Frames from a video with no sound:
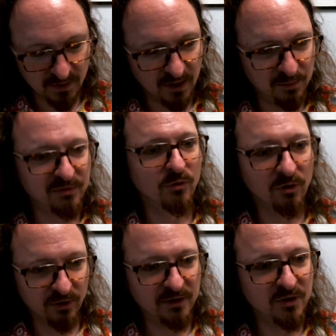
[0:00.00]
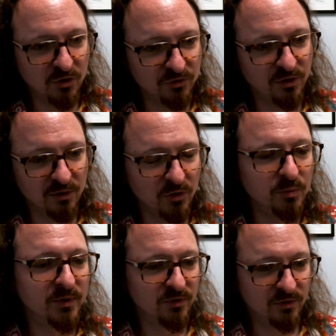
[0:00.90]
before it goes to the
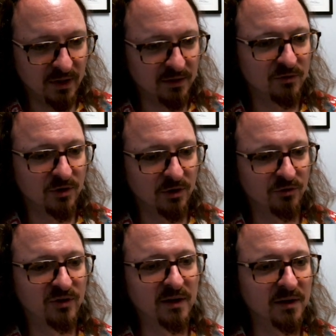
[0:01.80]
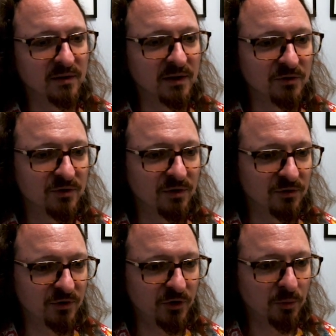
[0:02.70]
loop and starts sending things to the
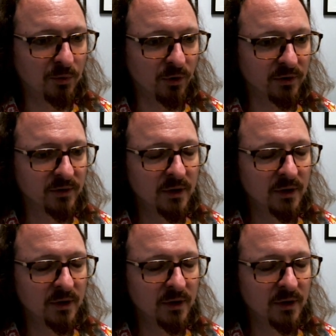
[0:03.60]
serial port.